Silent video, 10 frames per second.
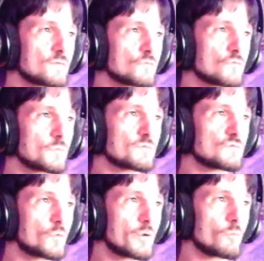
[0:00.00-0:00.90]
YouTube is
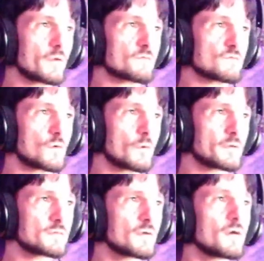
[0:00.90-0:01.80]
doing what it's
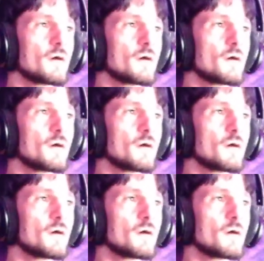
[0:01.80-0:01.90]
doing,